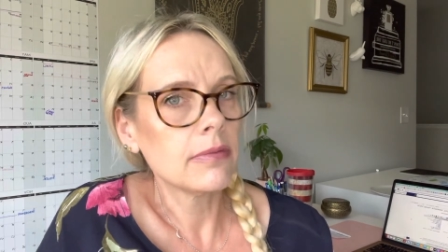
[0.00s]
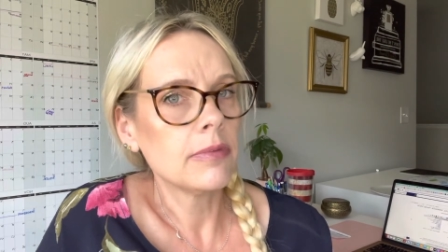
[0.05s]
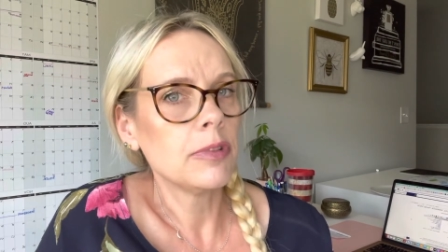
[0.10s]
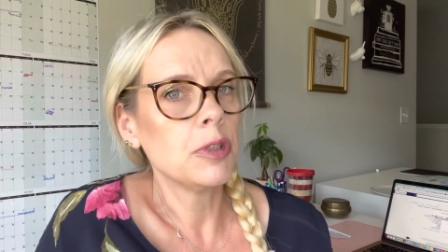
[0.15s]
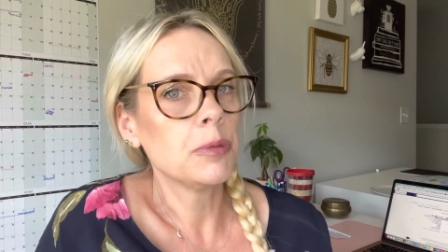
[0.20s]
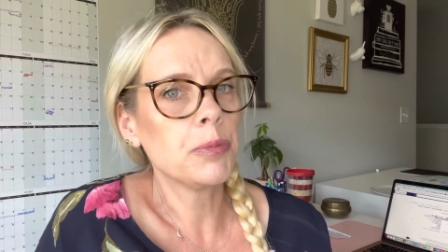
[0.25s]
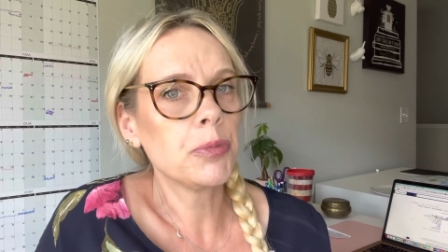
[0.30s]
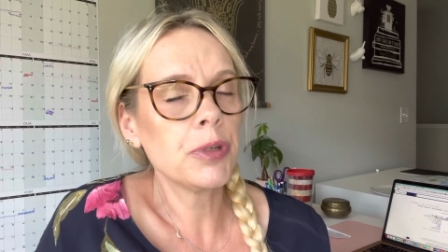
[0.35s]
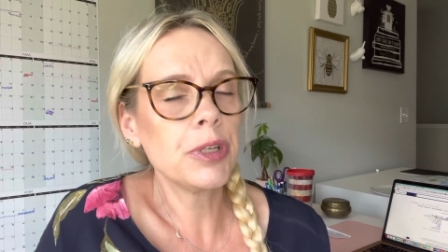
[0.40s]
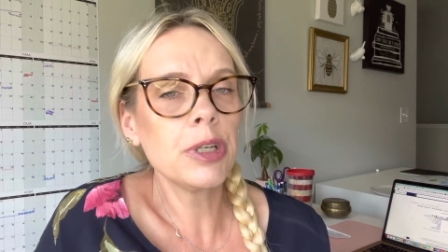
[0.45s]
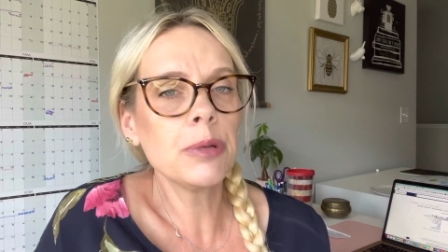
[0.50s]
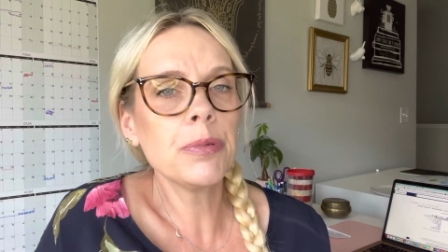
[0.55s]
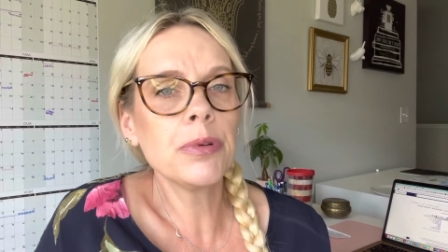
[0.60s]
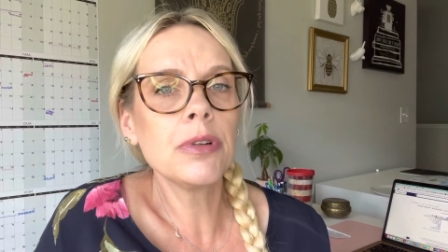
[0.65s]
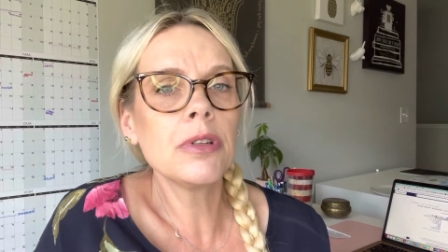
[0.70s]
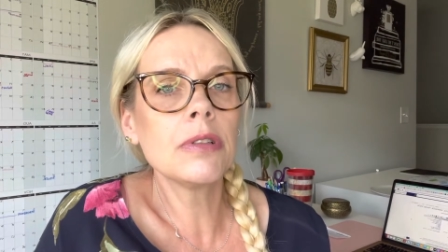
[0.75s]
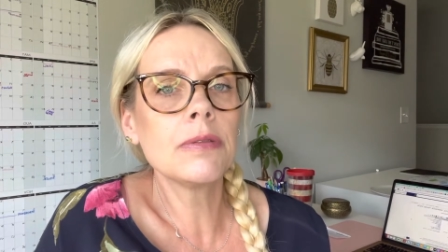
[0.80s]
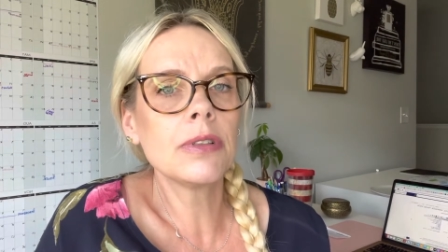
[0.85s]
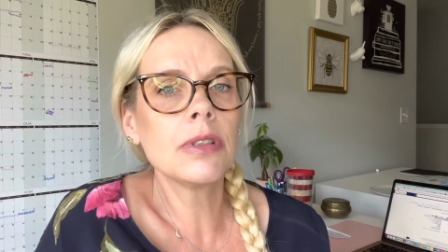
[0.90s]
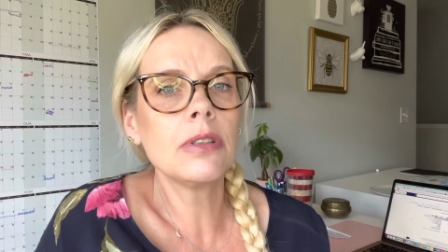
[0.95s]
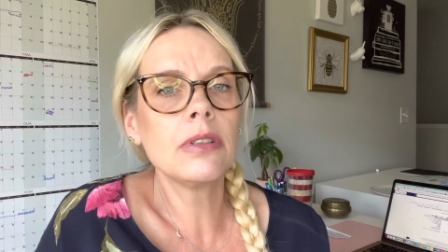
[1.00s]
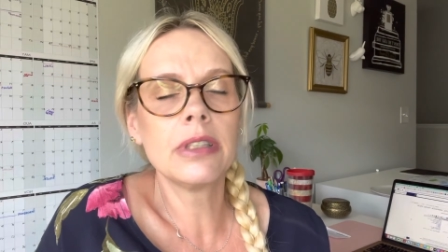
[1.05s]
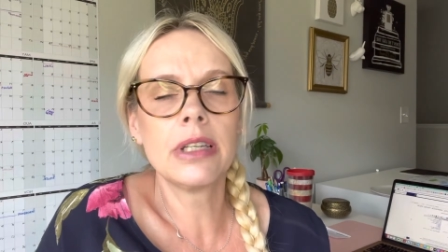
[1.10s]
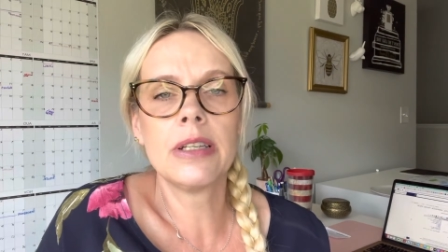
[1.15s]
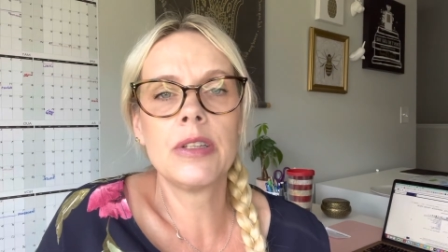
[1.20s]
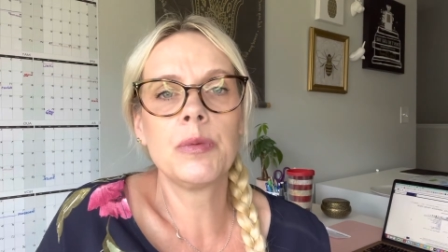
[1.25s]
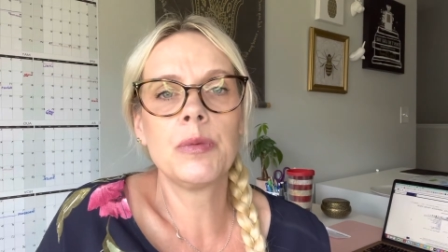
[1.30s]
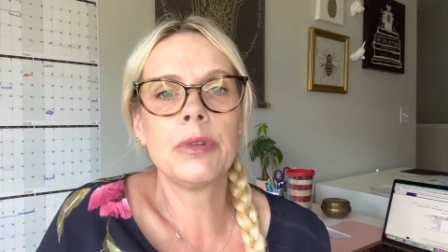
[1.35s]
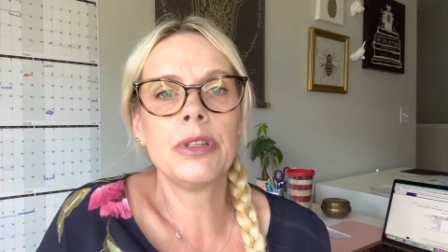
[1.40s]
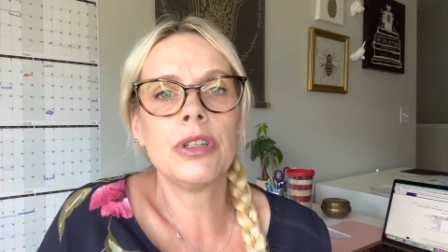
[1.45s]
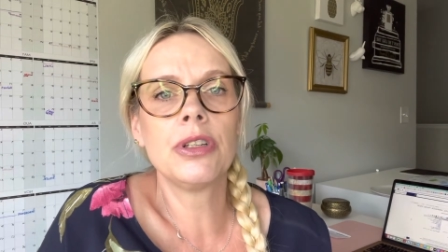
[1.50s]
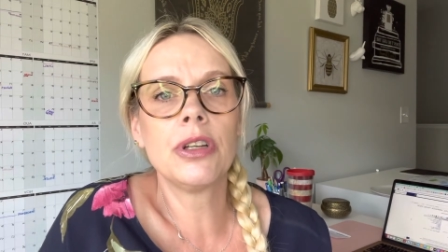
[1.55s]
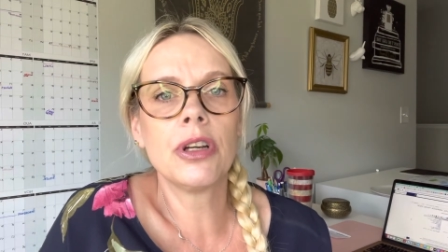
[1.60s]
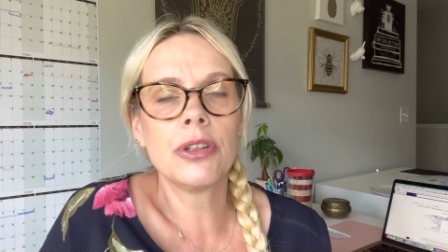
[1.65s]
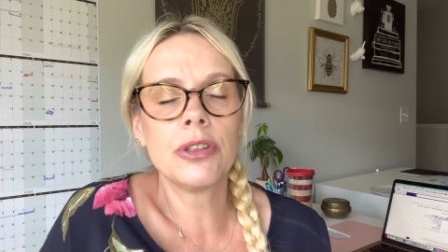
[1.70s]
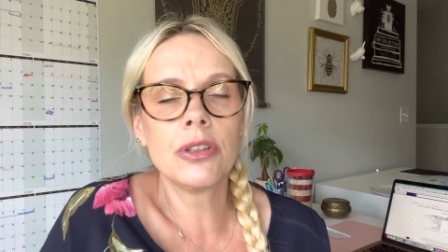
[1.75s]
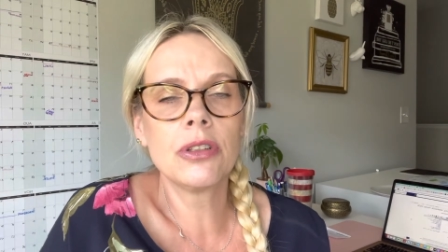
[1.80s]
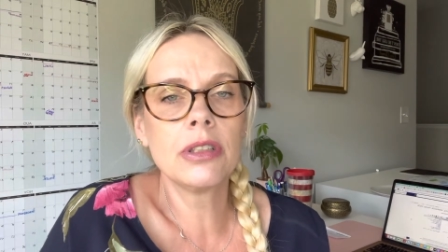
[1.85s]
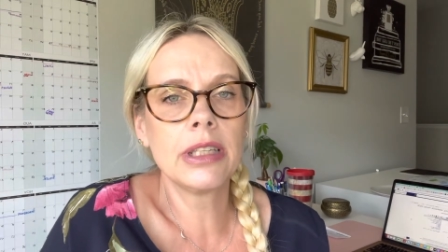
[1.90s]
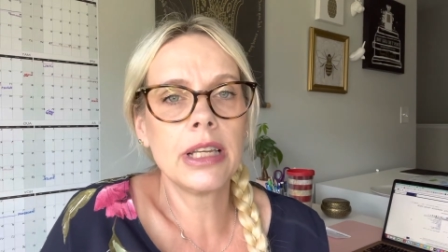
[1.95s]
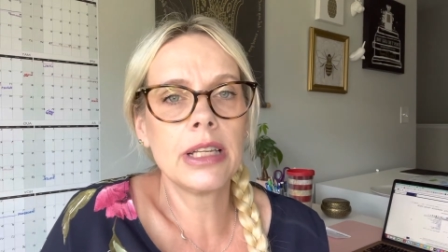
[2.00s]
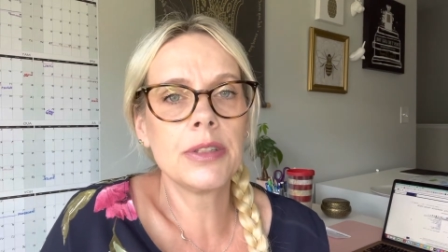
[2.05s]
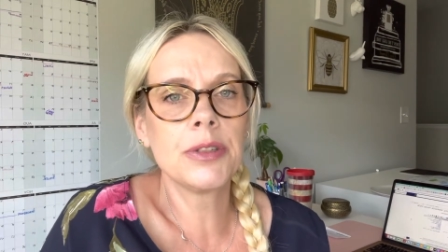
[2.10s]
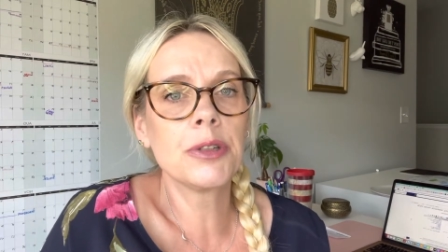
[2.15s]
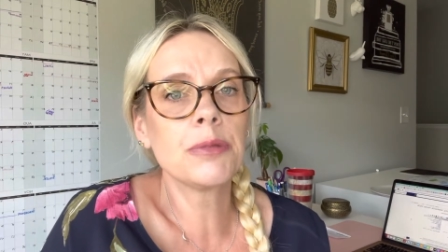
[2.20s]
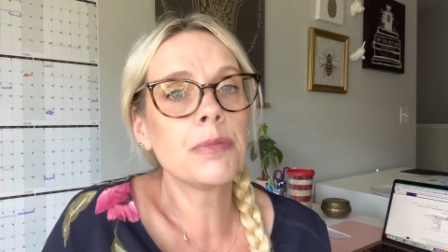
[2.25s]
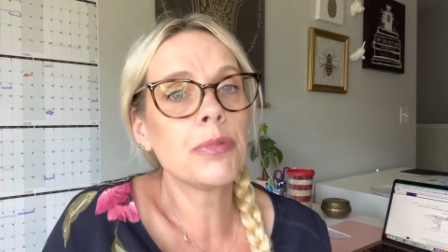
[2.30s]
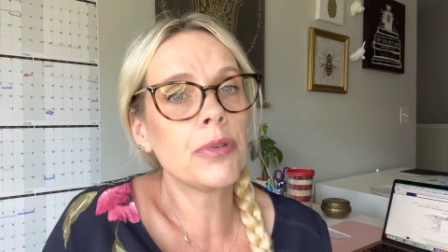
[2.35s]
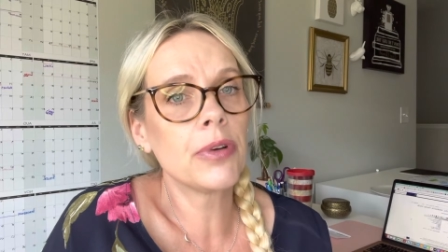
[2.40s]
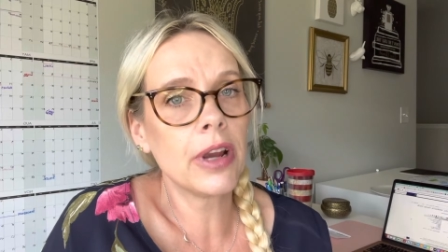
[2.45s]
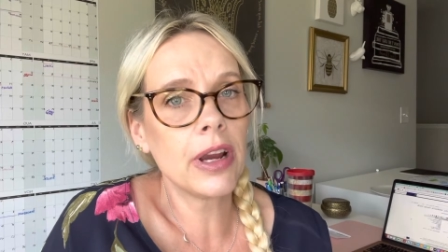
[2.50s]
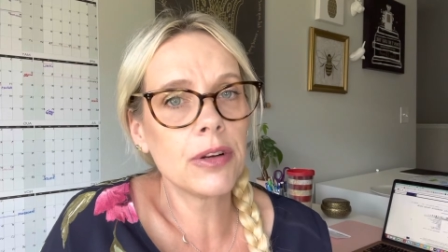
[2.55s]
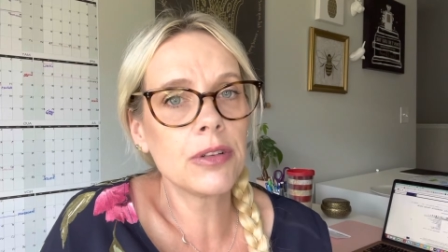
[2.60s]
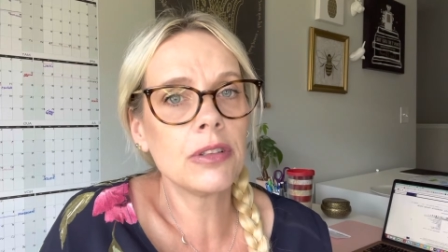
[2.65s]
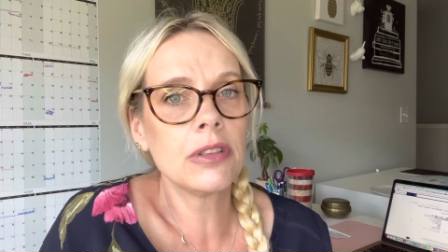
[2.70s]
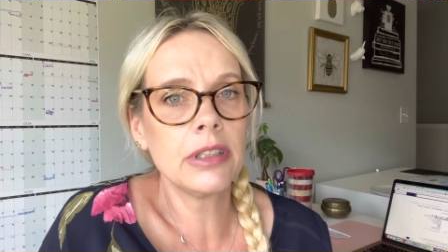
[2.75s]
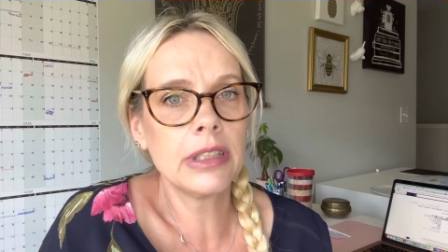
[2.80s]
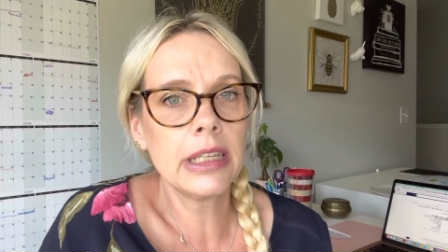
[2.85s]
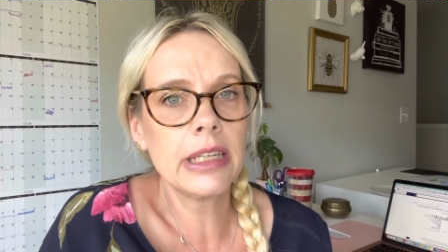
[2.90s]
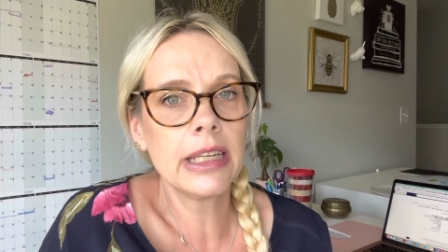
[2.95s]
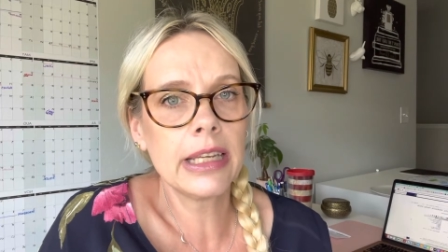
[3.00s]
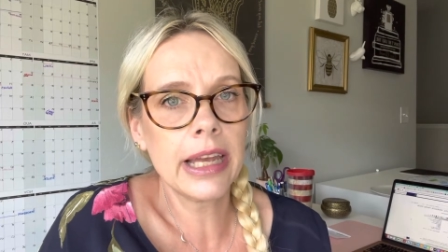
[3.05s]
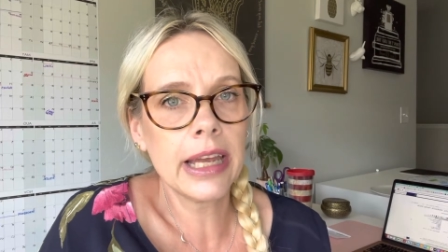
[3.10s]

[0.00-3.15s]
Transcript: your pre-approval is when you go to your lender prior to looking at